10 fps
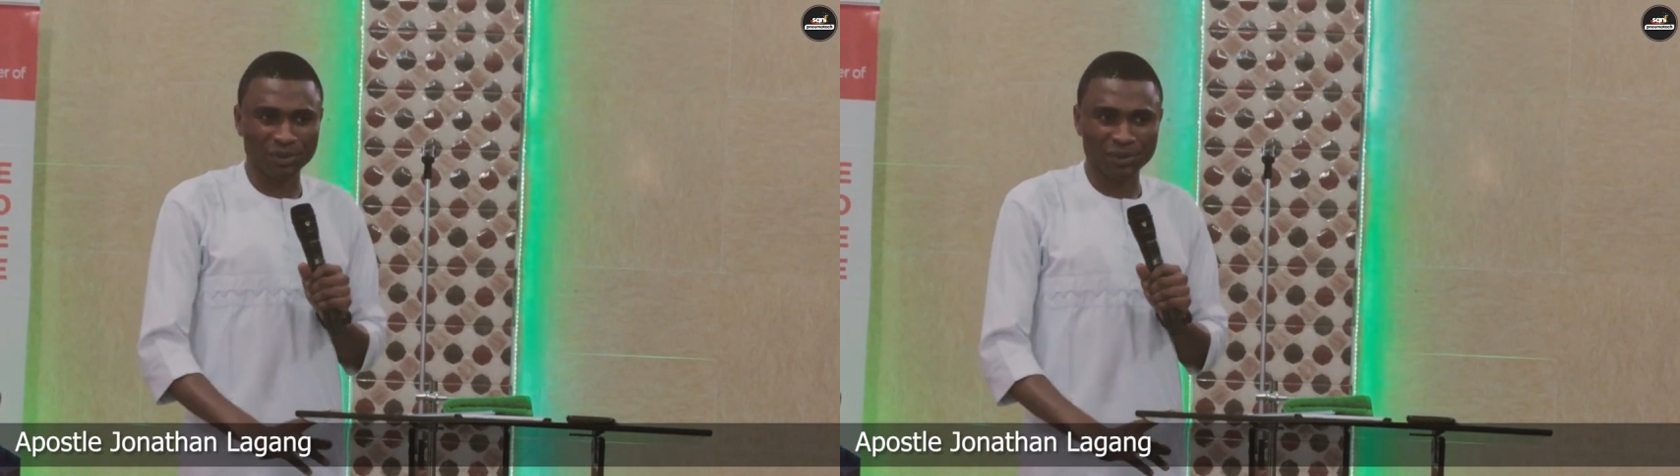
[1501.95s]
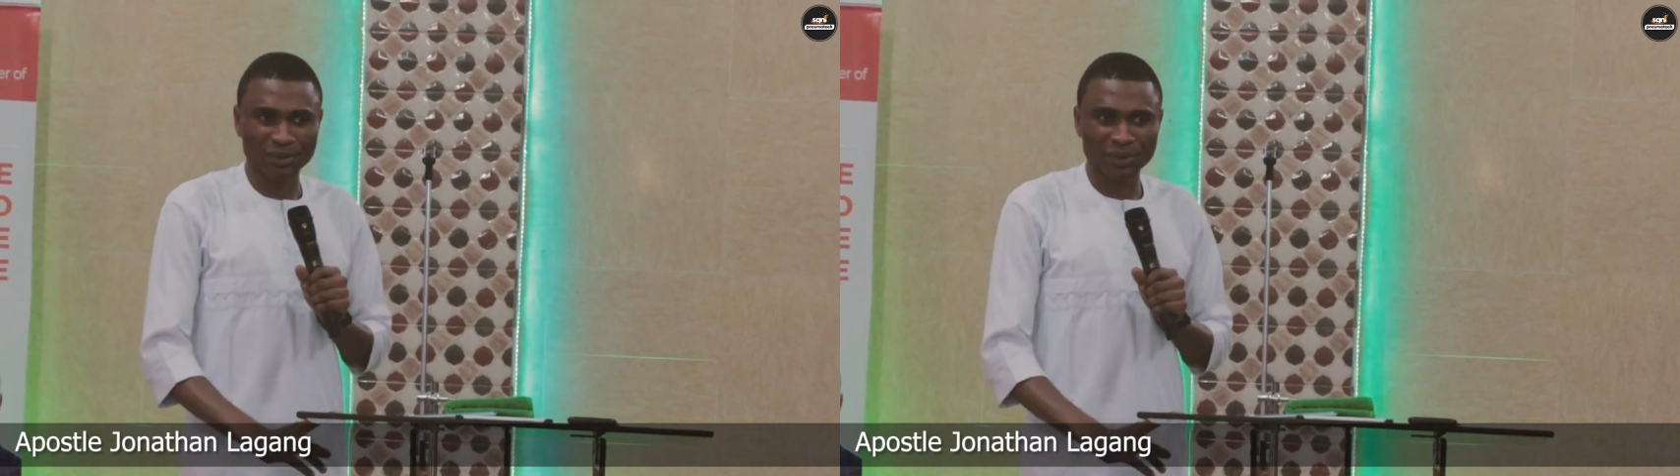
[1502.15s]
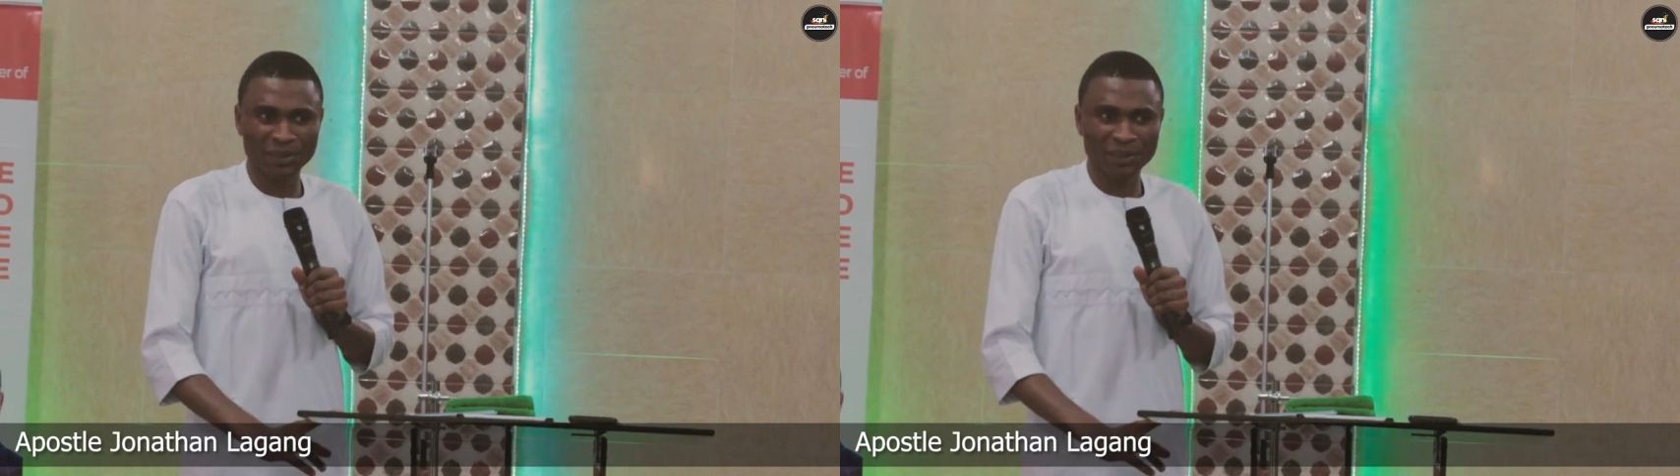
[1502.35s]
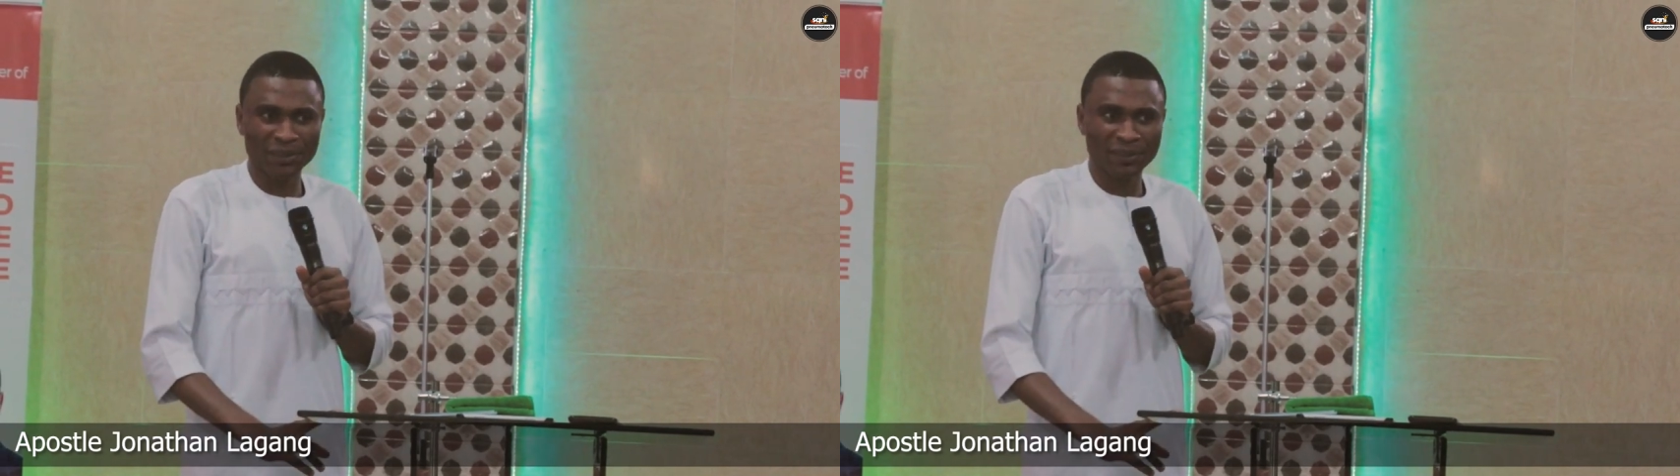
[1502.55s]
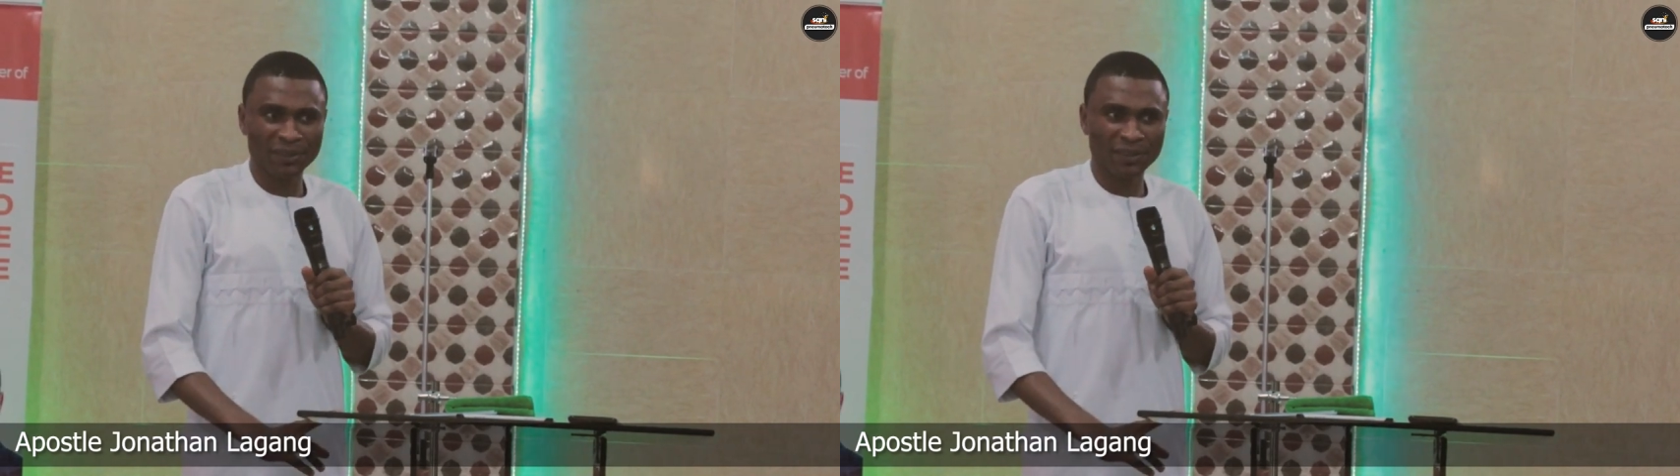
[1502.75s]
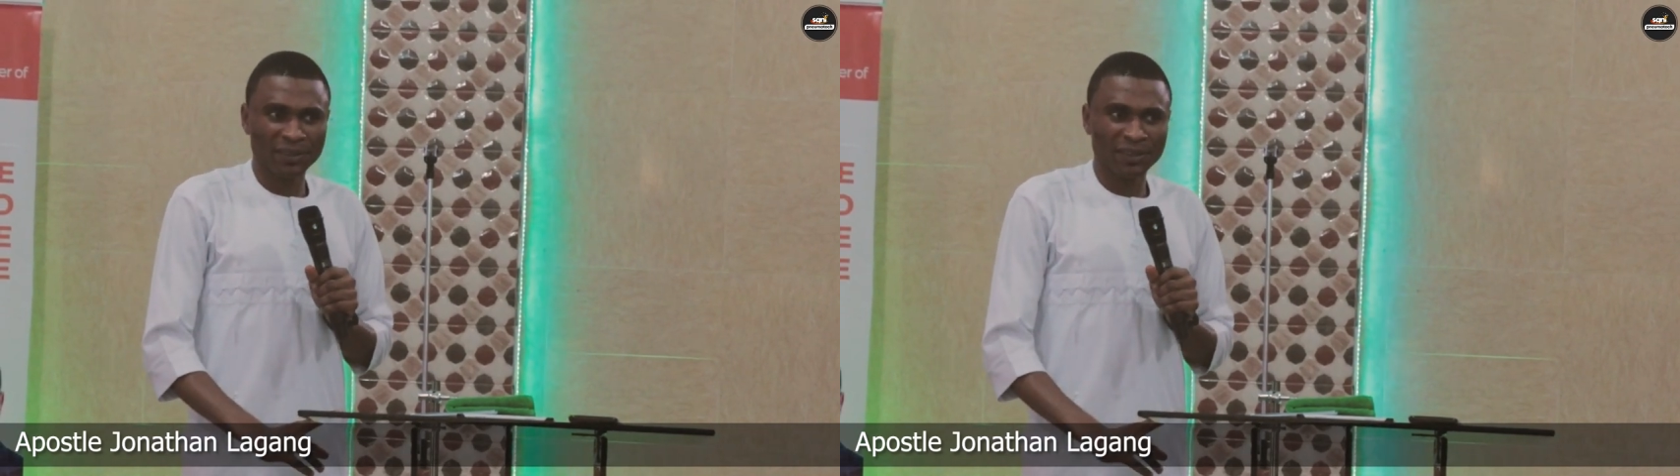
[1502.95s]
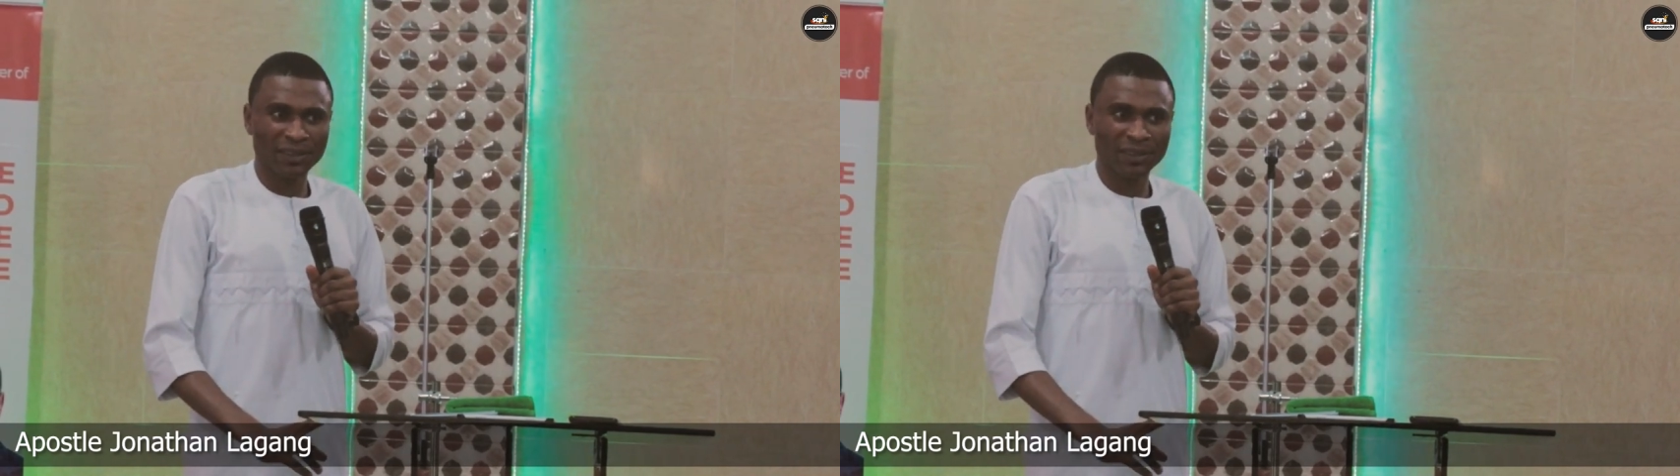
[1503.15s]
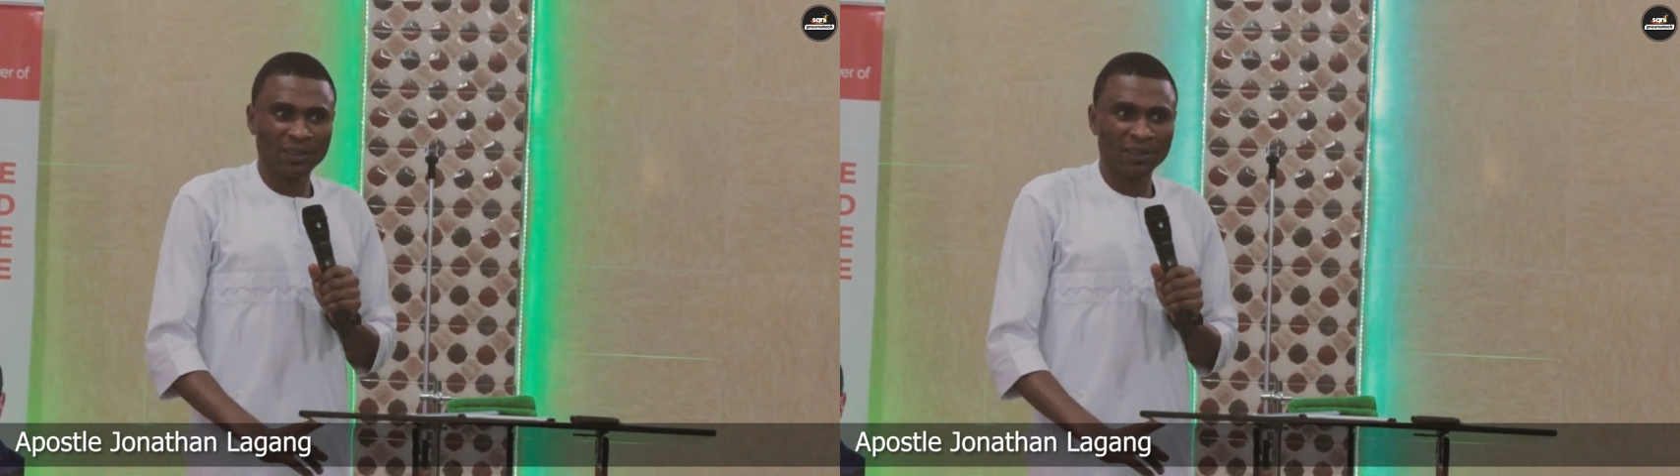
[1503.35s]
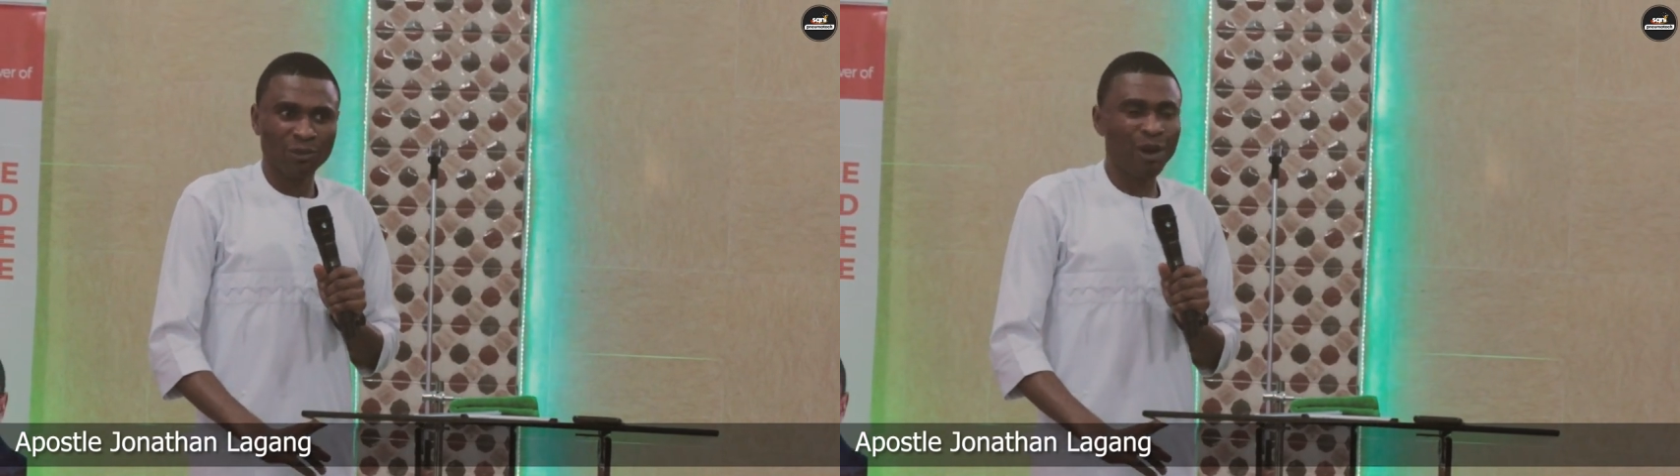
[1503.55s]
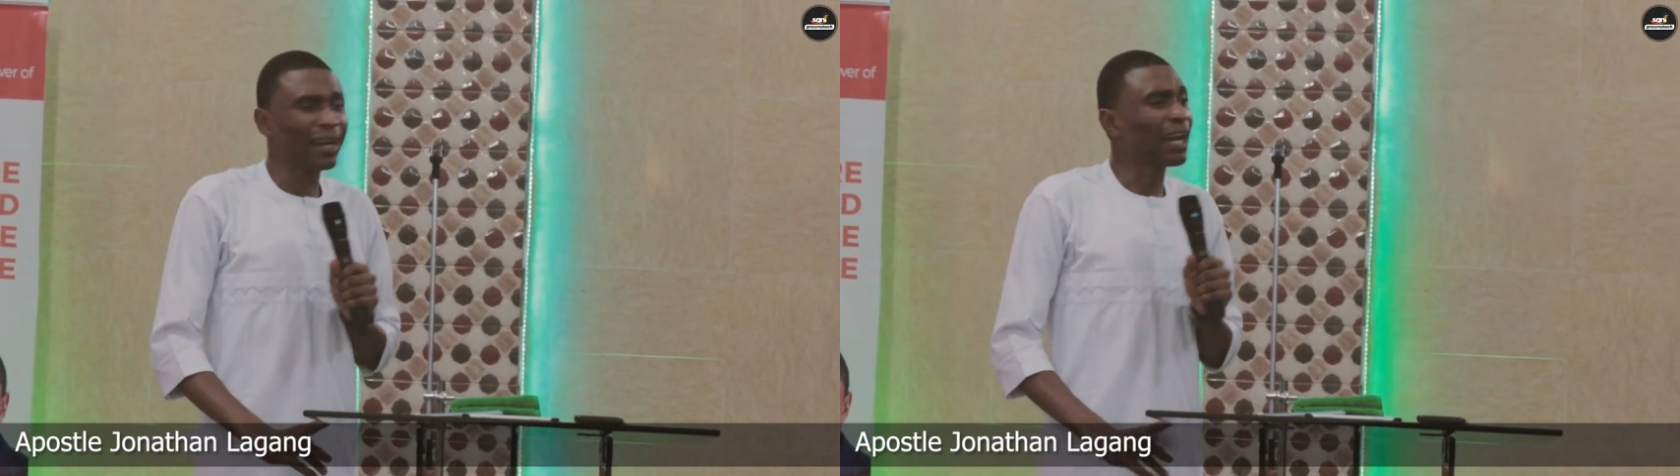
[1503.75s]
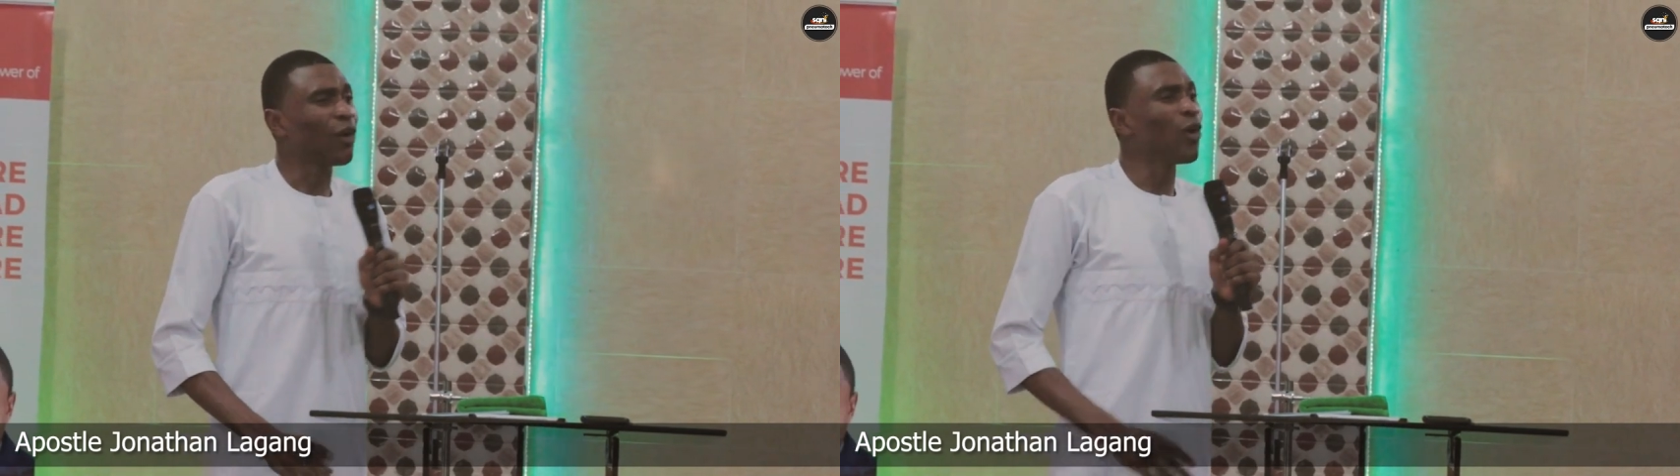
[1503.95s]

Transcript: When an